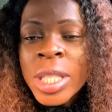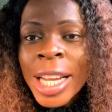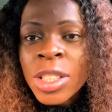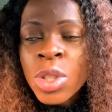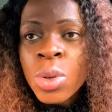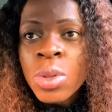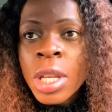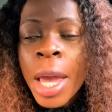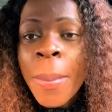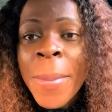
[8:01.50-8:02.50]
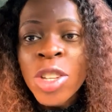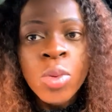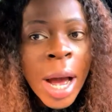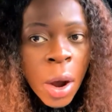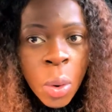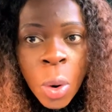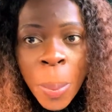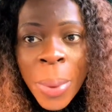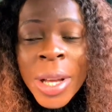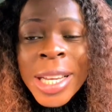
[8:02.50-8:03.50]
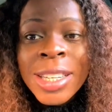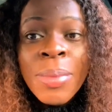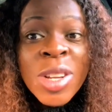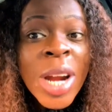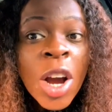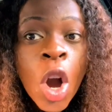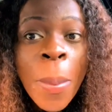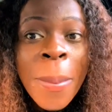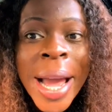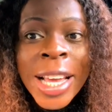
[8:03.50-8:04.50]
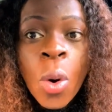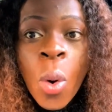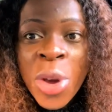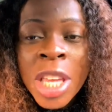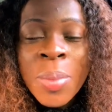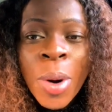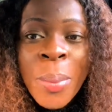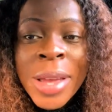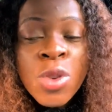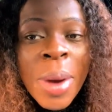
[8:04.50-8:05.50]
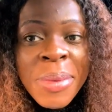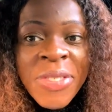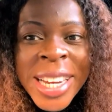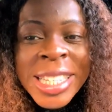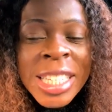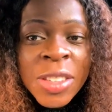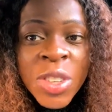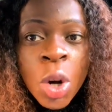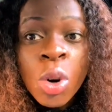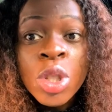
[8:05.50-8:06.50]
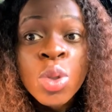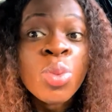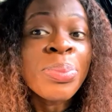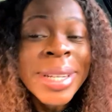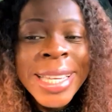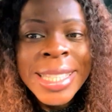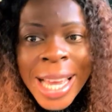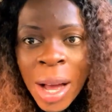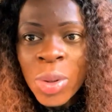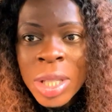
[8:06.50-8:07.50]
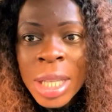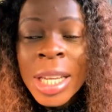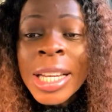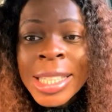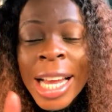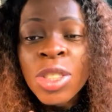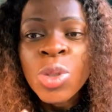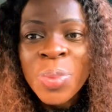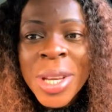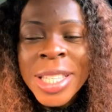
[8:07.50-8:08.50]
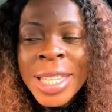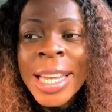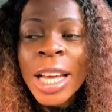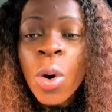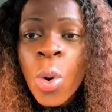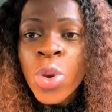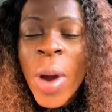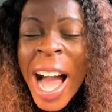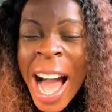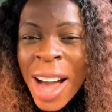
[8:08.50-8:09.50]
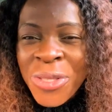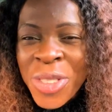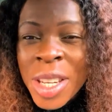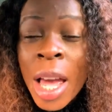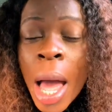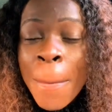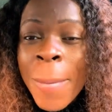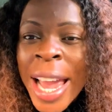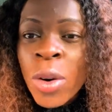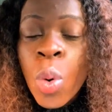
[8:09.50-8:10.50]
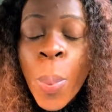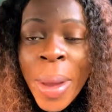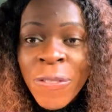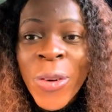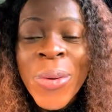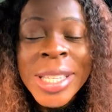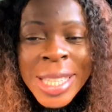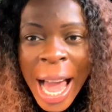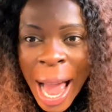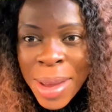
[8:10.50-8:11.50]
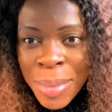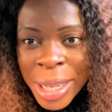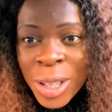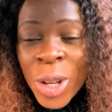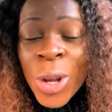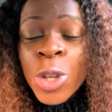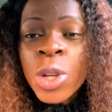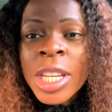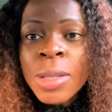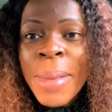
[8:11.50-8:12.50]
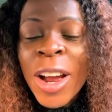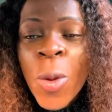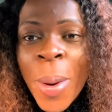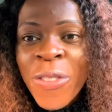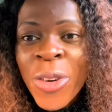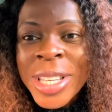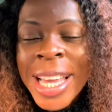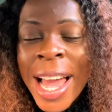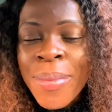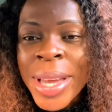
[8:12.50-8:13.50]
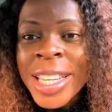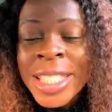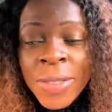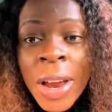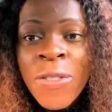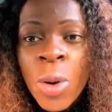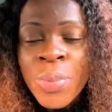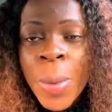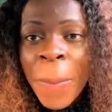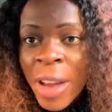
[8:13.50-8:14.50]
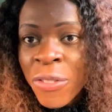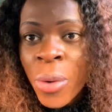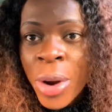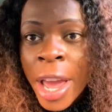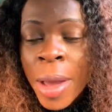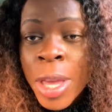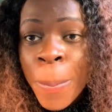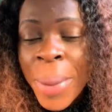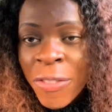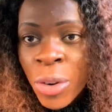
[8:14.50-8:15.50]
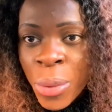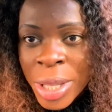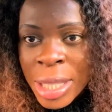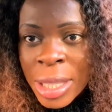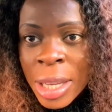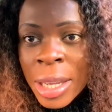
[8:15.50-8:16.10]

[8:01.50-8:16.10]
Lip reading: that use a menstrual cup, the menstrual cup might go in, but you might be finding it difficult to bring it out. That should be a sign that, oh, you are having microperforate hymen. So this microperforate hymen is different from the imperforate.